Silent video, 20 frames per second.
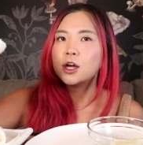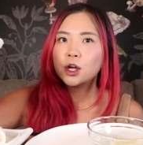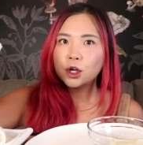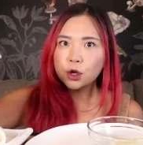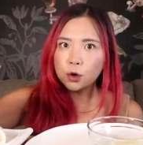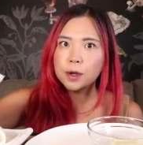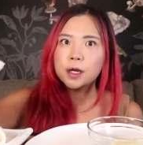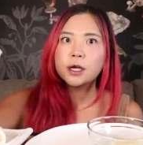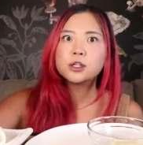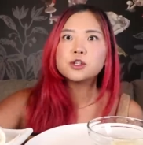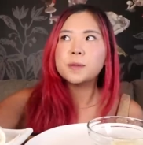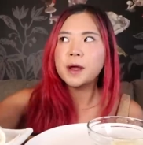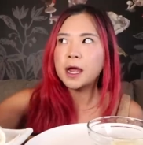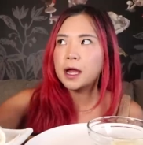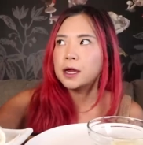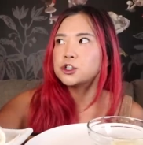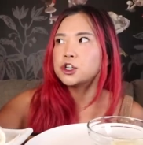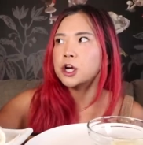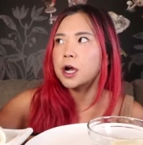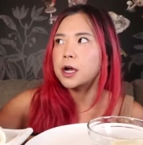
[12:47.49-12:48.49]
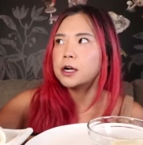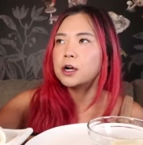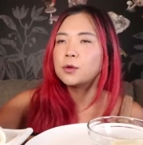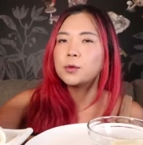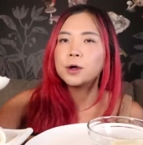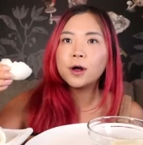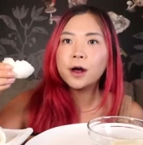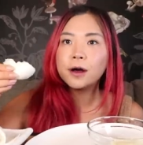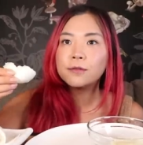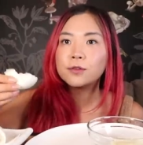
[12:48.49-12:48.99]
Korea, Japan, China,
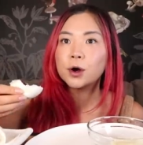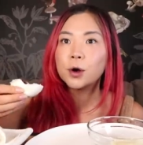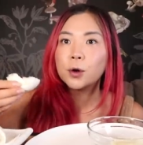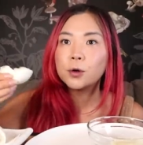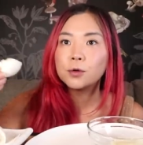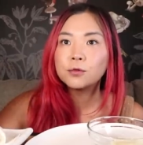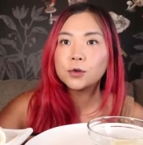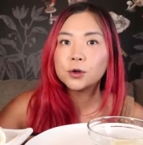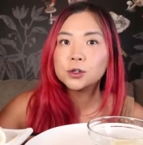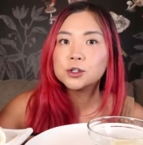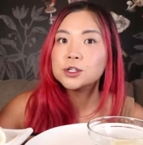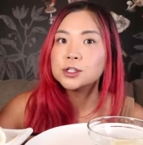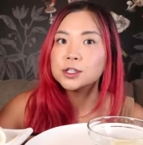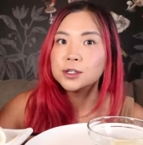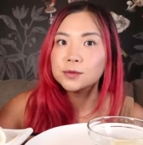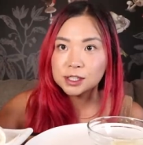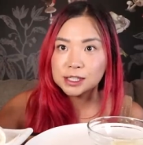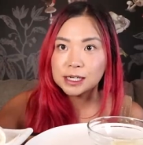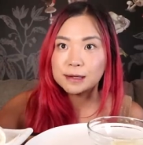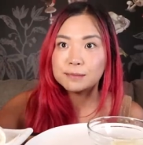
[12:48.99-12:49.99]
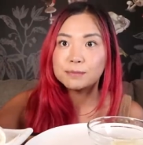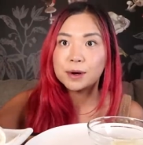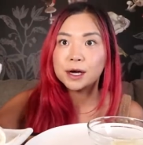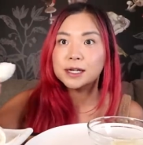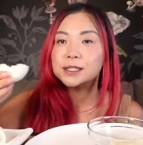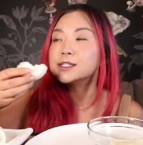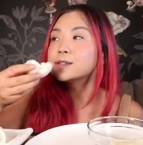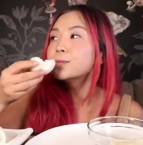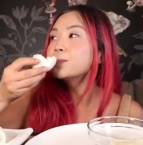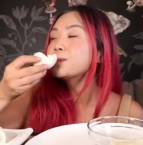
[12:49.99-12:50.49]
we all have our own versions of steamed
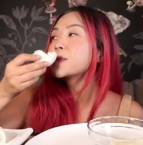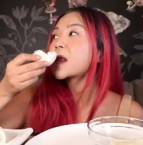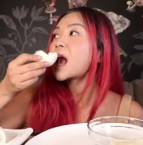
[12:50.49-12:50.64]
buns.